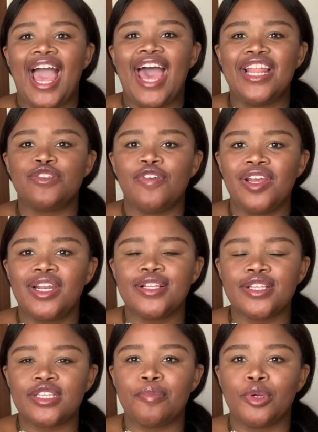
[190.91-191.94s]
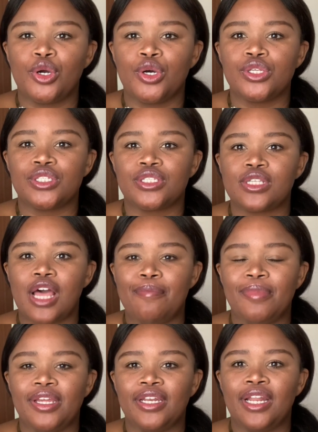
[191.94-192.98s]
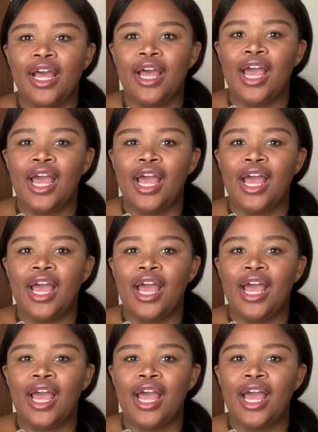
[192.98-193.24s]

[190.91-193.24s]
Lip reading: And it's very necessary because, I mean,